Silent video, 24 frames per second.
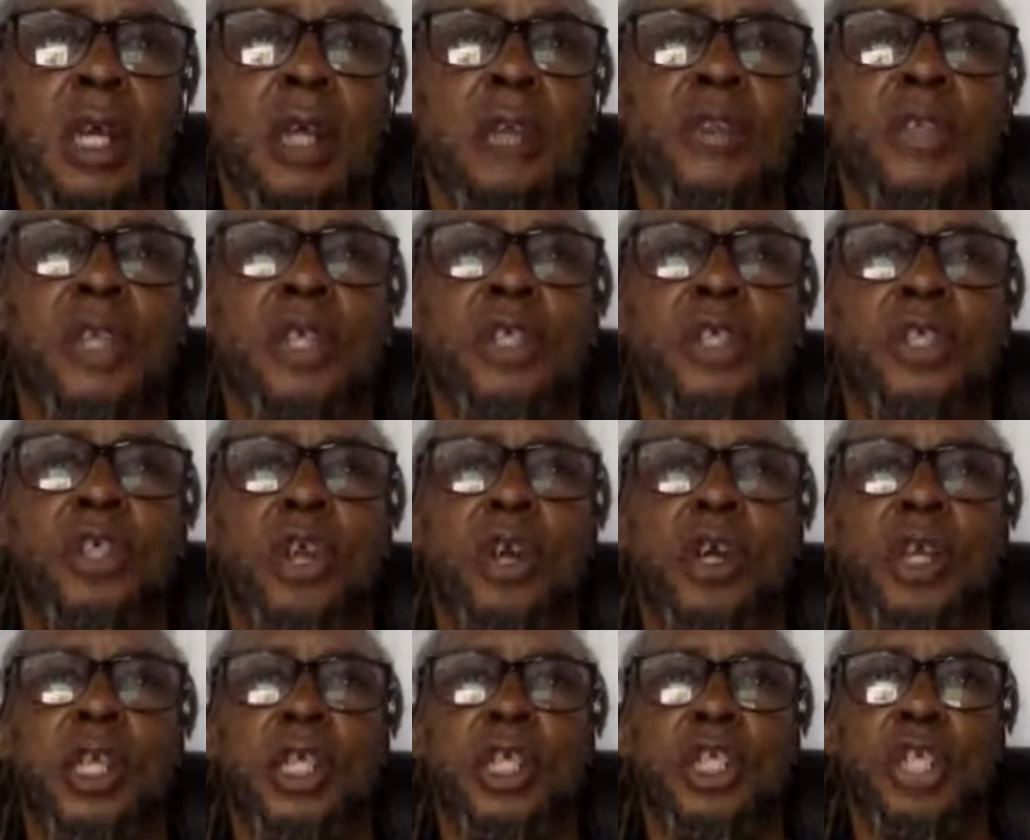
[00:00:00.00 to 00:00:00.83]
the
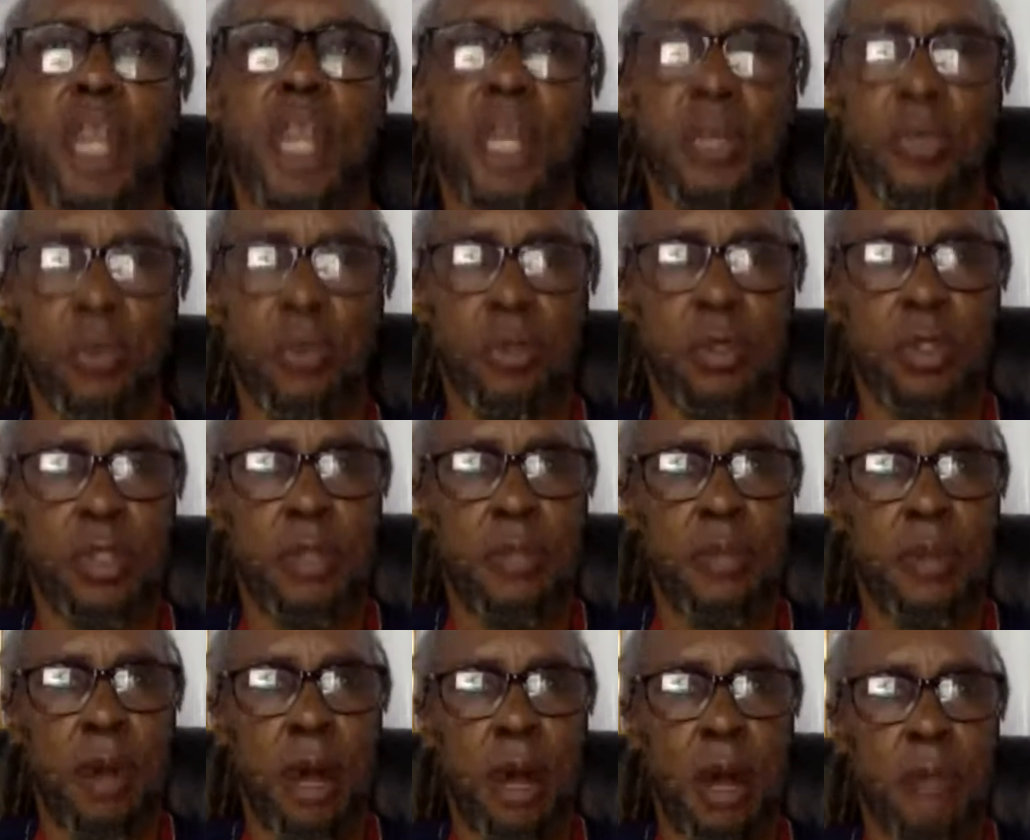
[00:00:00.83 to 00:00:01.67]
Attorney General's
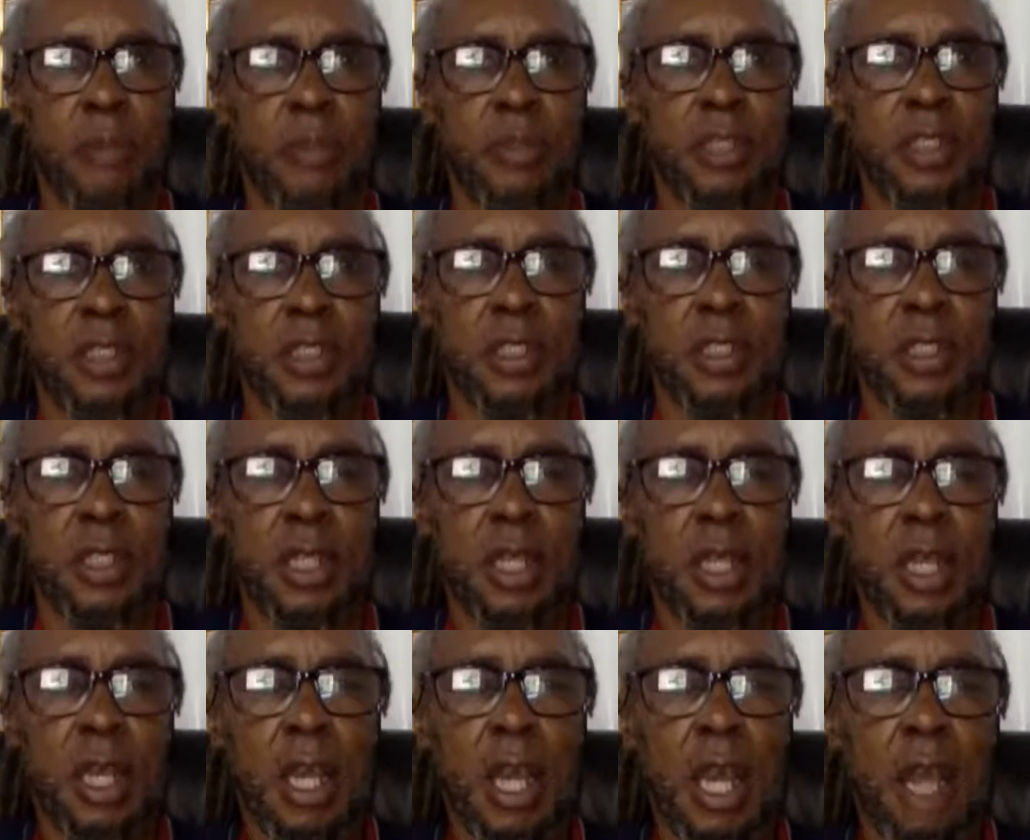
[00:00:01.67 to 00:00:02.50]
Department,
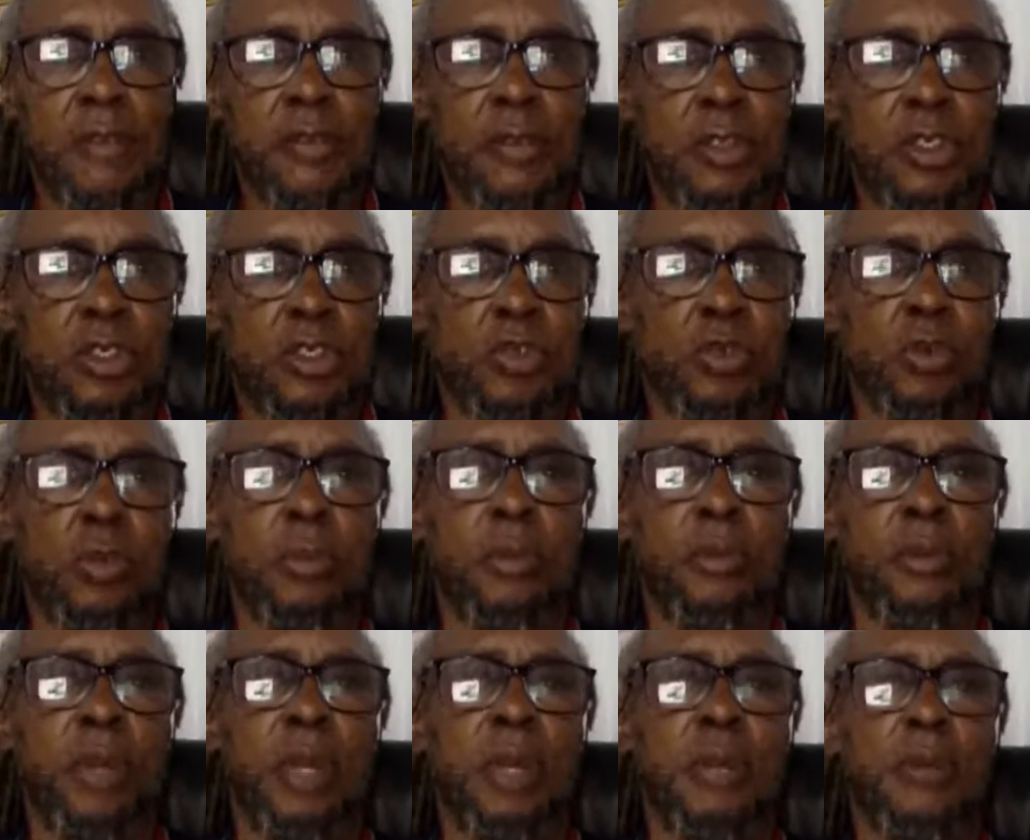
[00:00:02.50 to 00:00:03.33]
and the
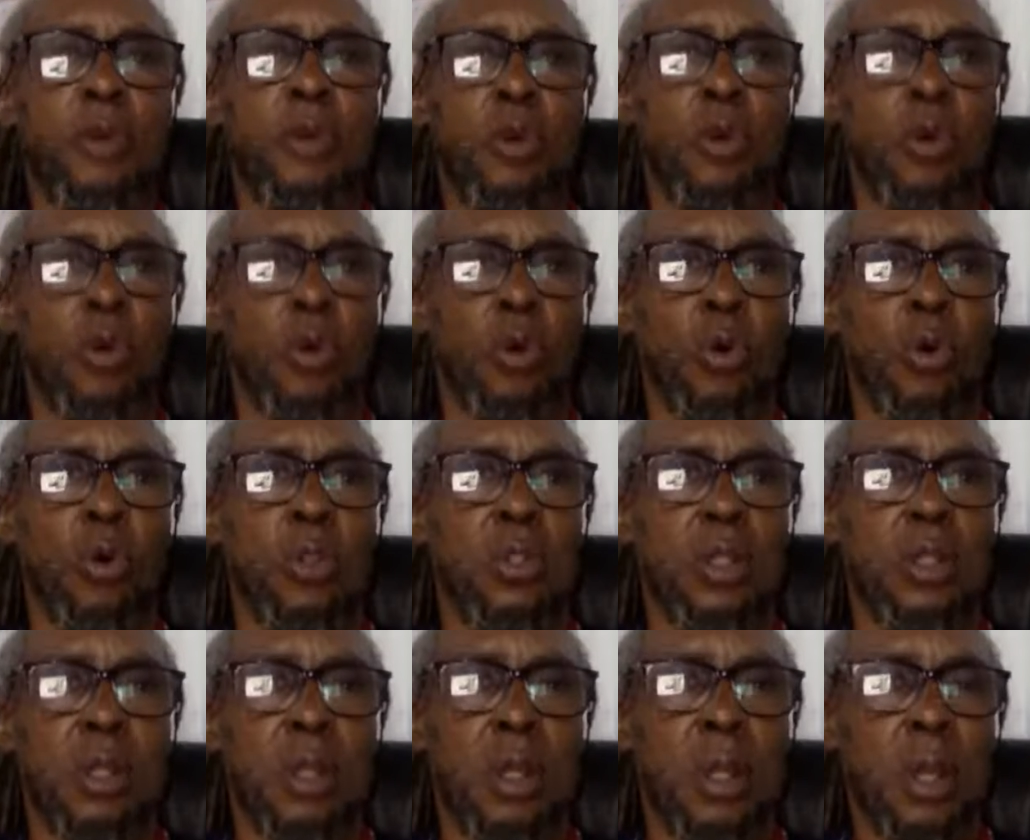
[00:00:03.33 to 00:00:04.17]
Supreme Court
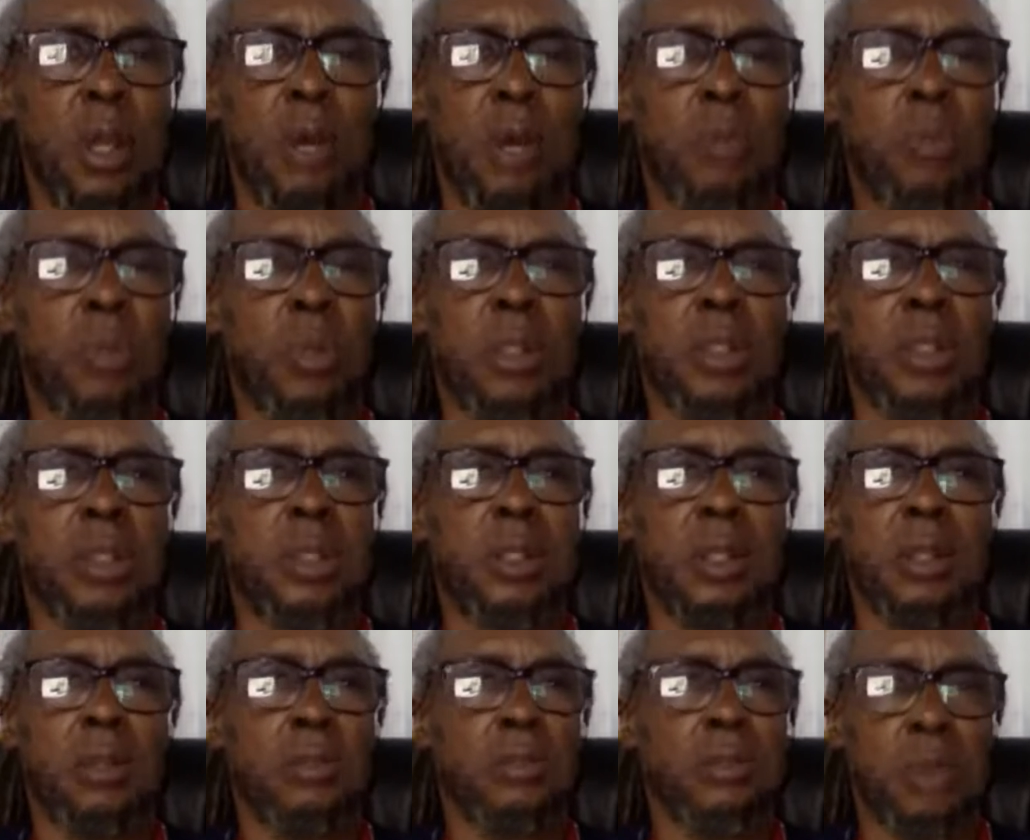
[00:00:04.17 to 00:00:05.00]
was
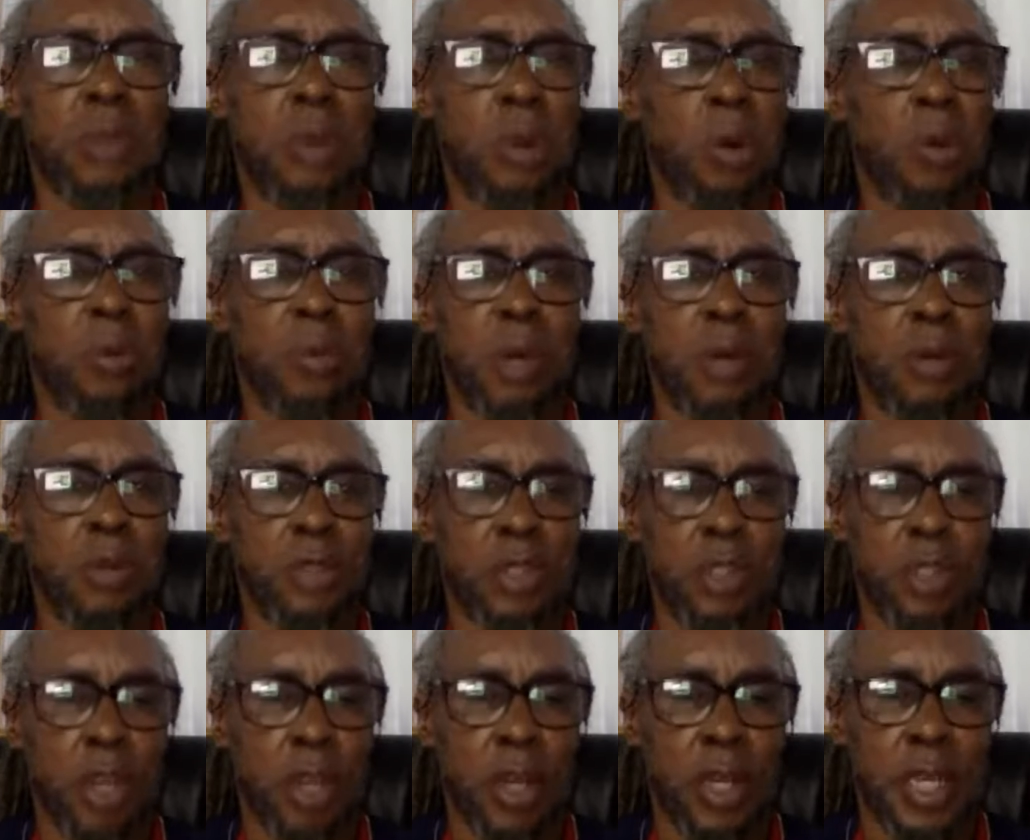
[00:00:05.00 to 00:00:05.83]

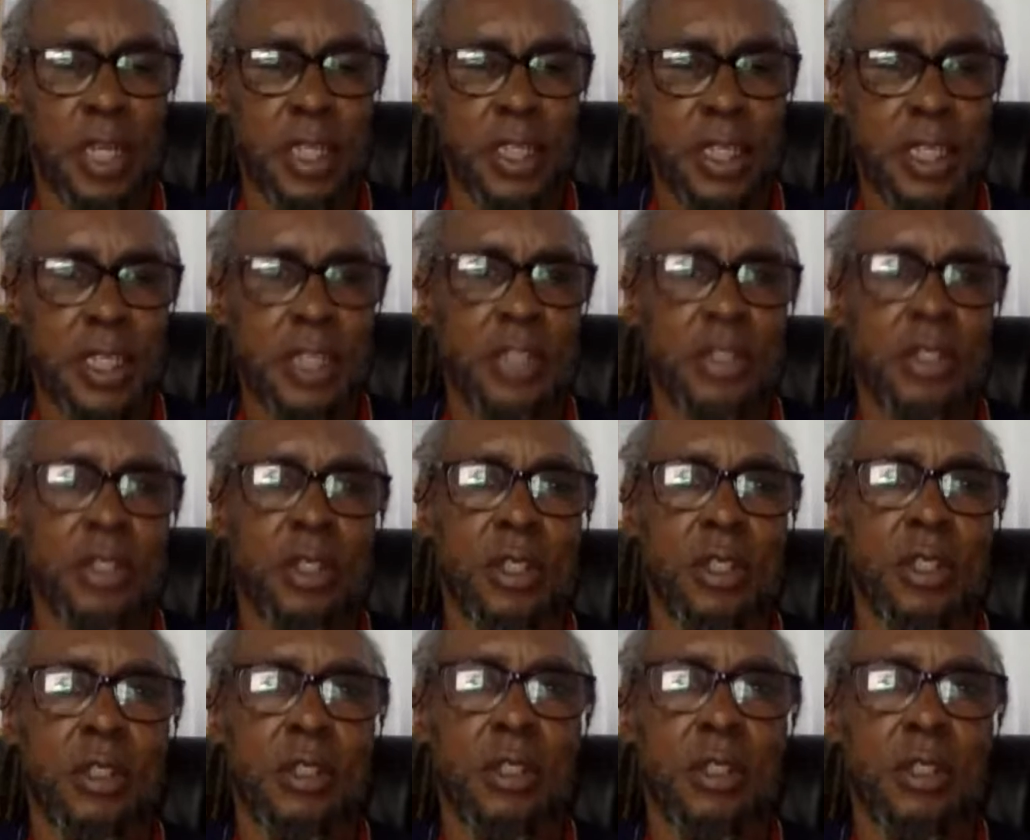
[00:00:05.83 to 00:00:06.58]
almost non existent,